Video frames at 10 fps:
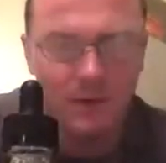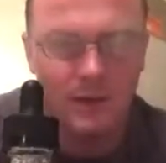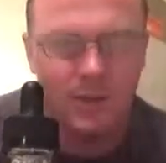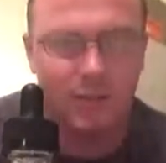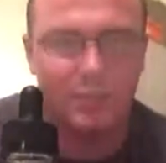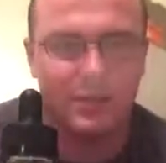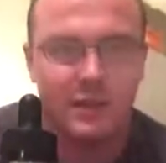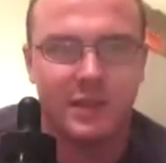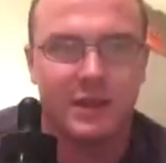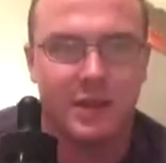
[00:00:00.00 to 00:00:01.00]
And as y'all can
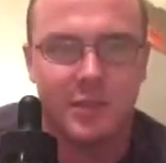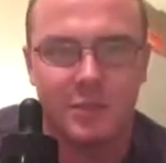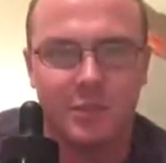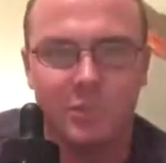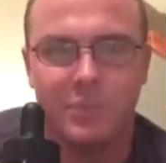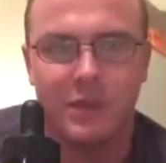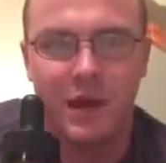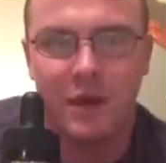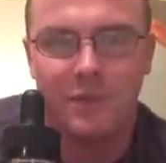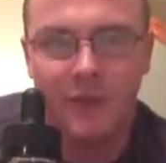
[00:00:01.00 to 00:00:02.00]
see, it does produce a
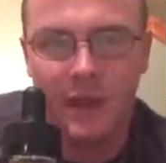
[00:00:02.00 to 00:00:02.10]
lot of